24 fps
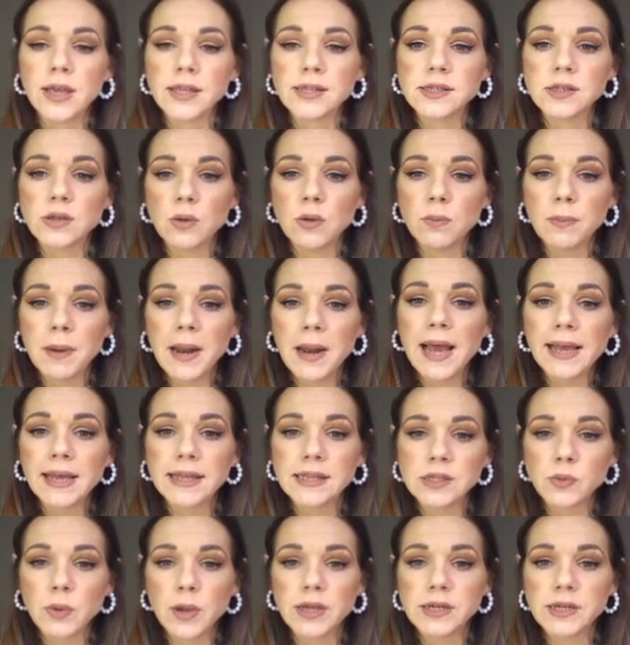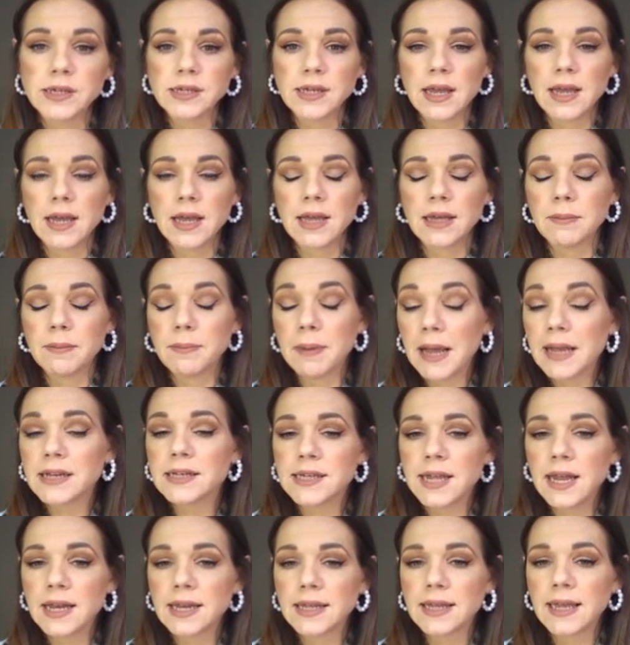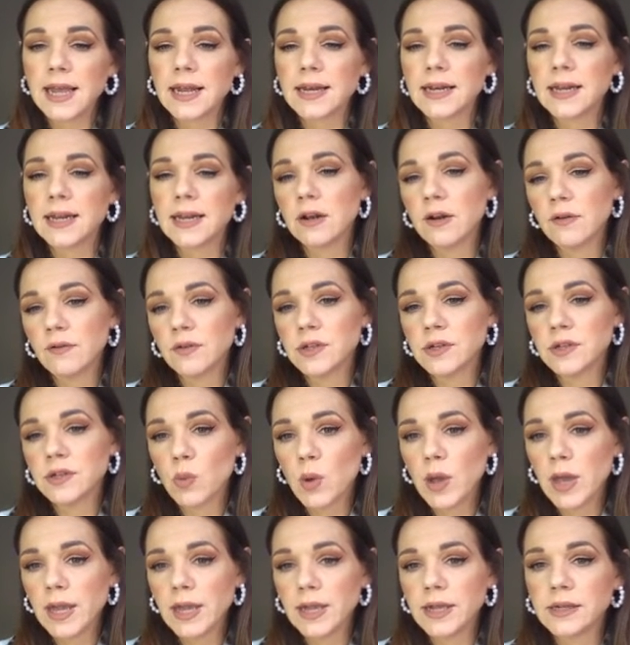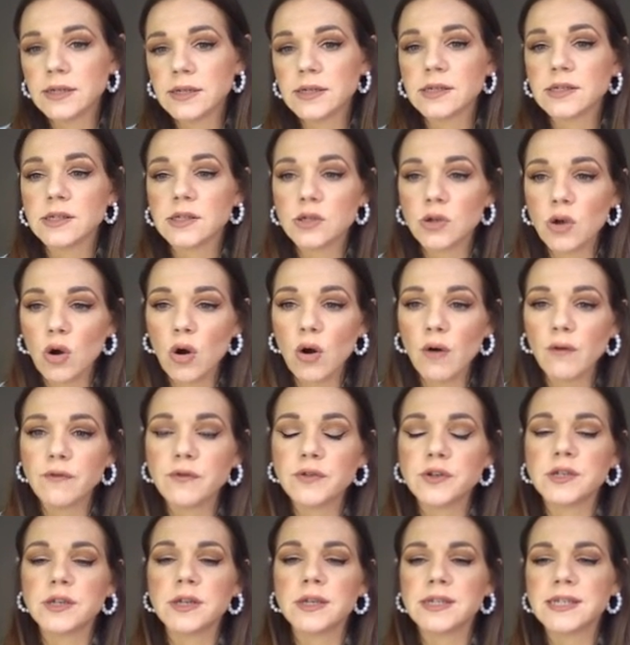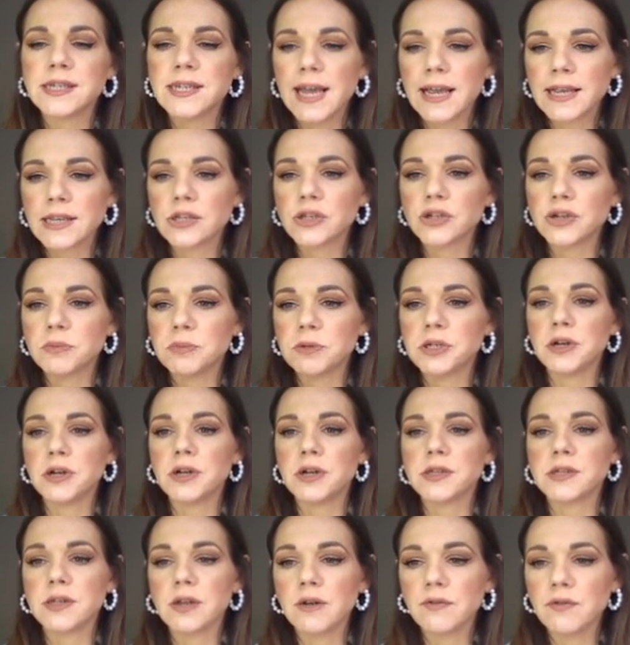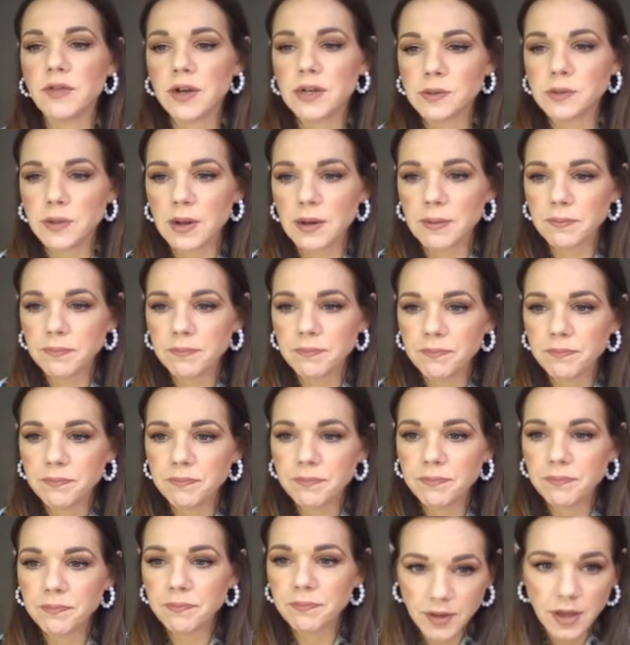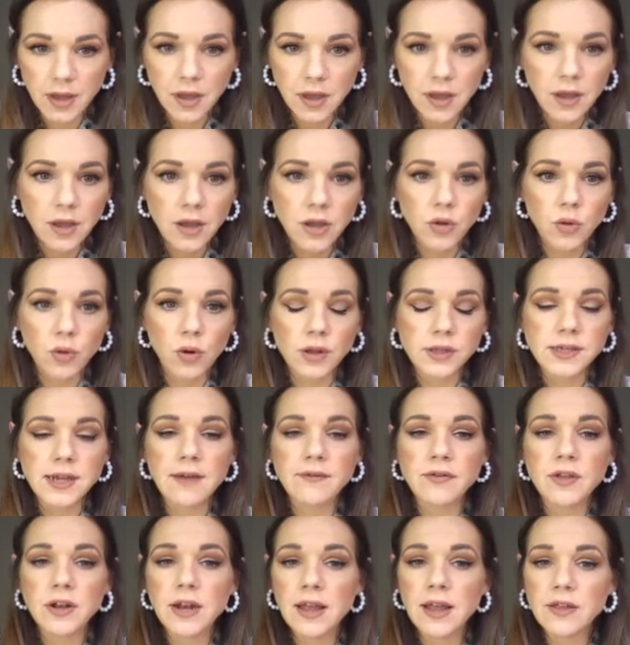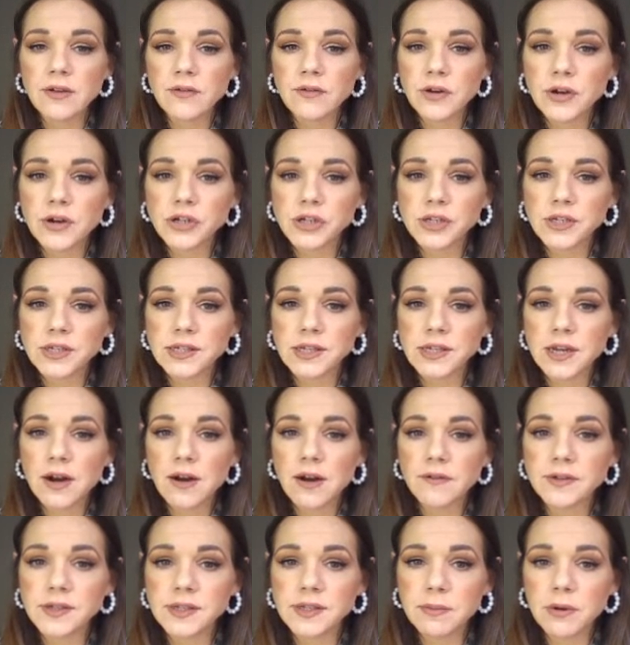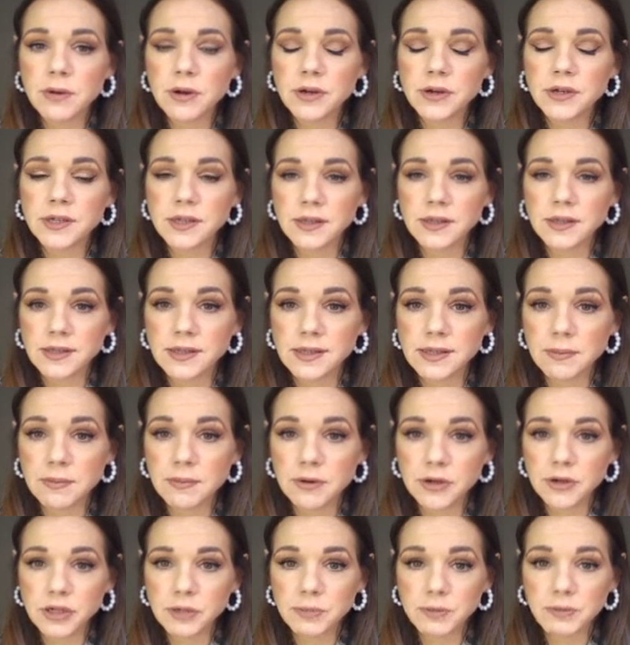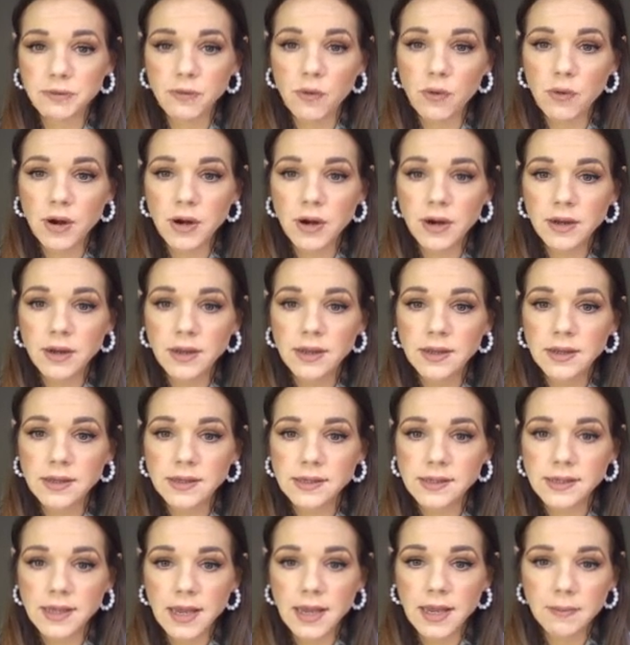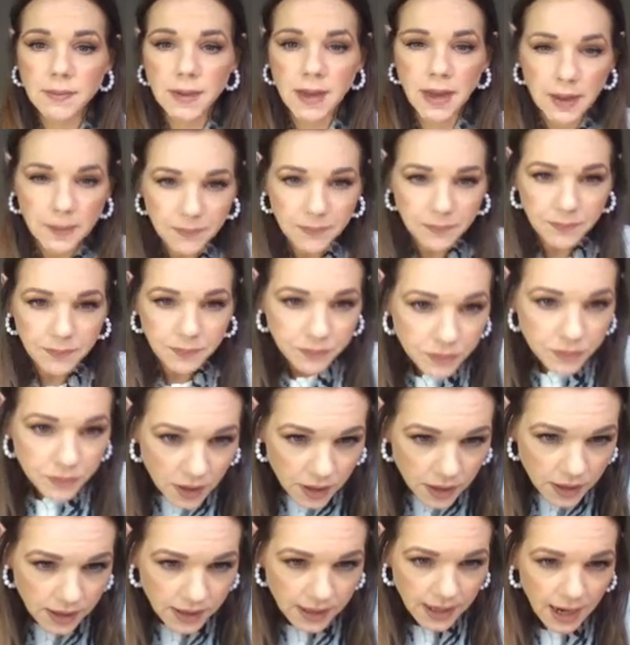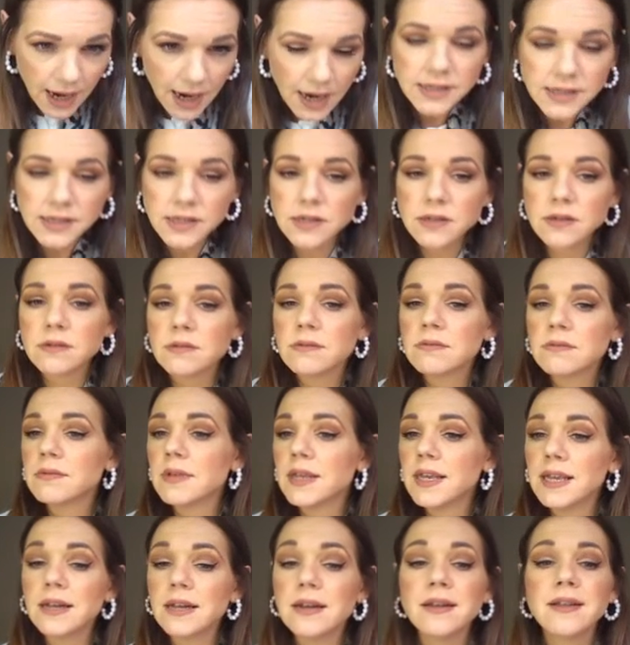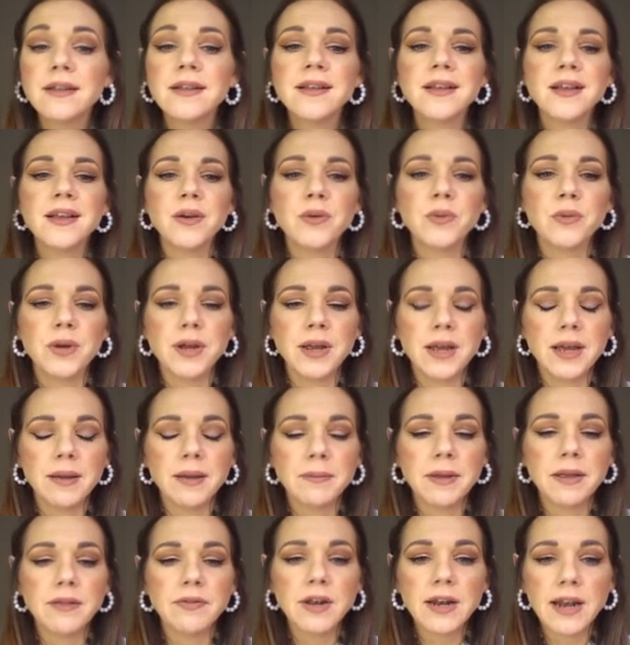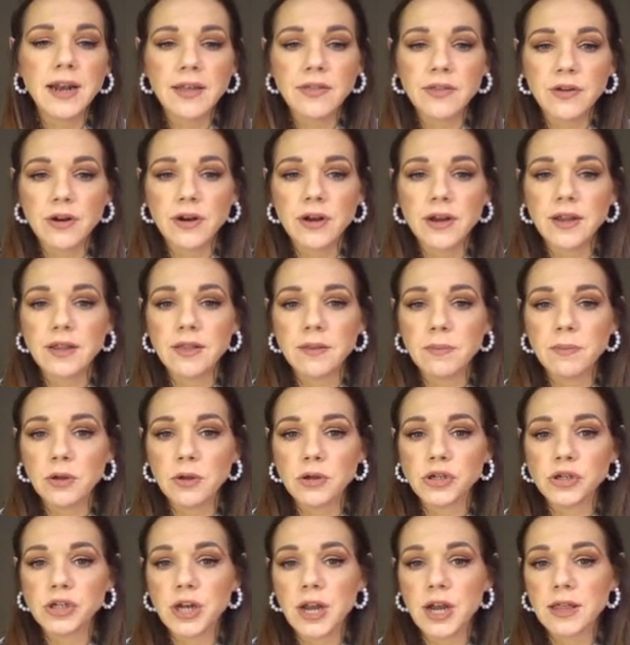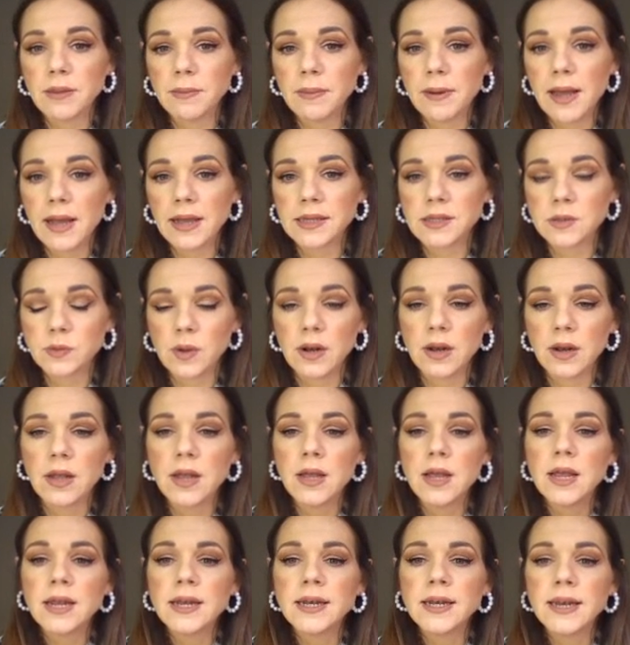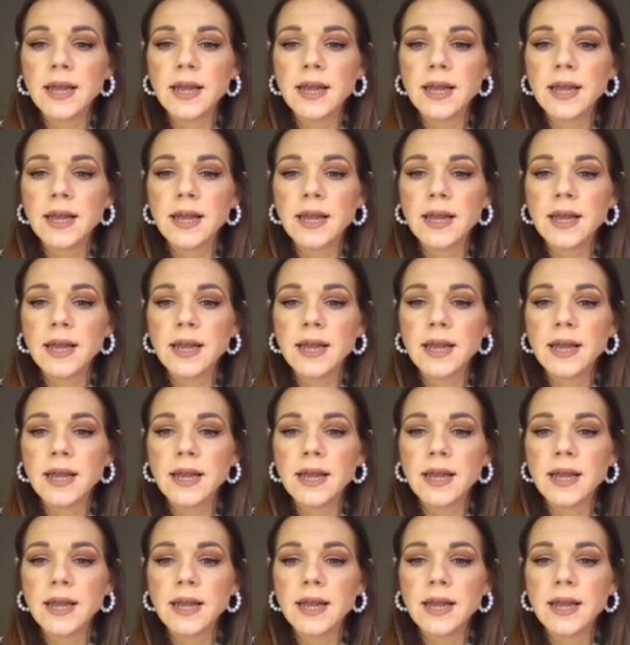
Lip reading: Okay, so black and suede, black and tan again in the lovely suede, soft texture material. So I love that as well. You also have the leather versions there, similar to before. Same Carson heel in the leather, in the blush and the black as well.